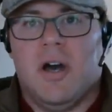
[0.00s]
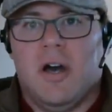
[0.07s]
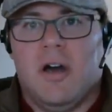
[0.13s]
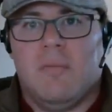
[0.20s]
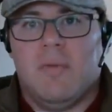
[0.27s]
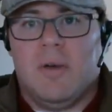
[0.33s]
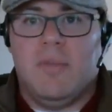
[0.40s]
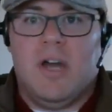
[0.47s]

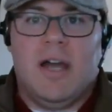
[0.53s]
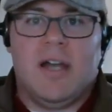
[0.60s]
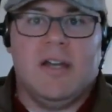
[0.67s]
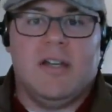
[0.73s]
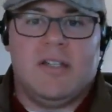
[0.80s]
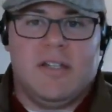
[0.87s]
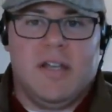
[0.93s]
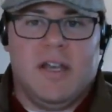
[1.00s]
Um, I'm
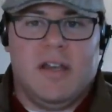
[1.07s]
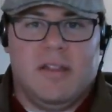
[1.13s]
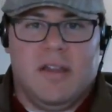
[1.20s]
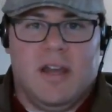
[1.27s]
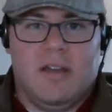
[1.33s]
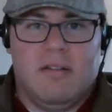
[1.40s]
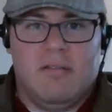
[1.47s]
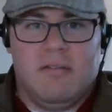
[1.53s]
not going to say
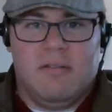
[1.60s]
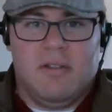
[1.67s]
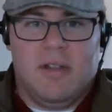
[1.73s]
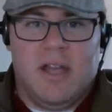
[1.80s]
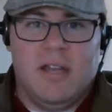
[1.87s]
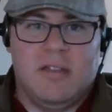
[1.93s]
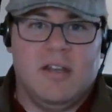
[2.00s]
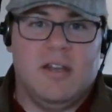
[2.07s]
that
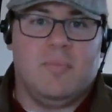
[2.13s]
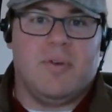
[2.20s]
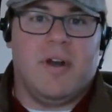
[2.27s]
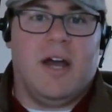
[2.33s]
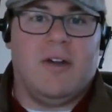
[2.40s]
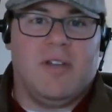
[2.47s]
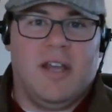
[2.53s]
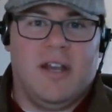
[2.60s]
Anthony
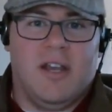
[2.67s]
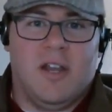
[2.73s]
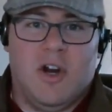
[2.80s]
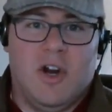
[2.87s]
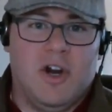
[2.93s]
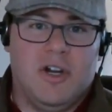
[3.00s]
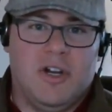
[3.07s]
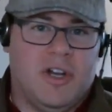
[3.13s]
Brown getting
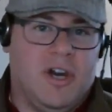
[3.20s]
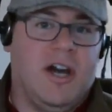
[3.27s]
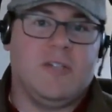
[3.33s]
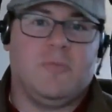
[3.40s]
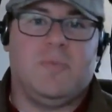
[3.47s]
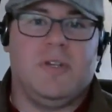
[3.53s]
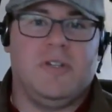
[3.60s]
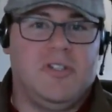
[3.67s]
hurt
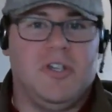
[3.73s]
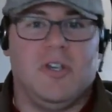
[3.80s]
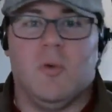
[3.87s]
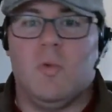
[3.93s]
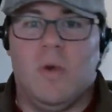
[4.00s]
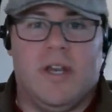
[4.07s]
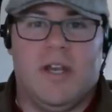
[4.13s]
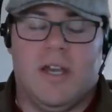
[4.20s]
cost B C a
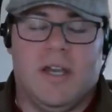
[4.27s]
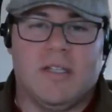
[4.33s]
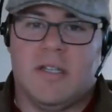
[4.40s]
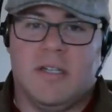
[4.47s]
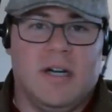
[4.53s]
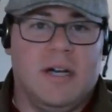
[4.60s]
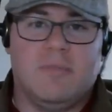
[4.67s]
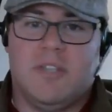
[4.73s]
win against
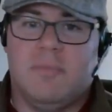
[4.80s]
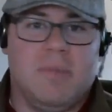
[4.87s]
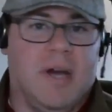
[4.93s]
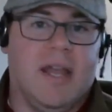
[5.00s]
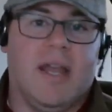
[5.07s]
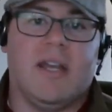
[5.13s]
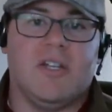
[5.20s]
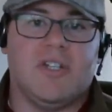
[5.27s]
Clemson
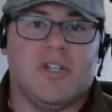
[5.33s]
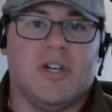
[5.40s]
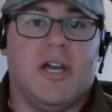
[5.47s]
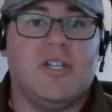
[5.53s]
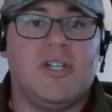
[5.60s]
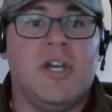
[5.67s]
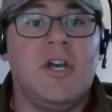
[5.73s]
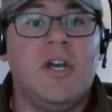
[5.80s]
by any
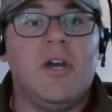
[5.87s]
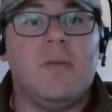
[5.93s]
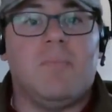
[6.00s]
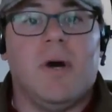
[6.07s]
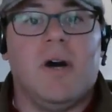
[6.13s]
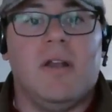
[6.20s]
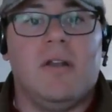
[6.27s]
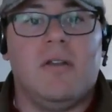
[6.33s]
stretch,
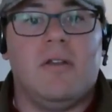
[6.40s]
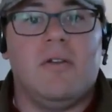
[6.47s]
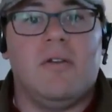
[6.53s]
but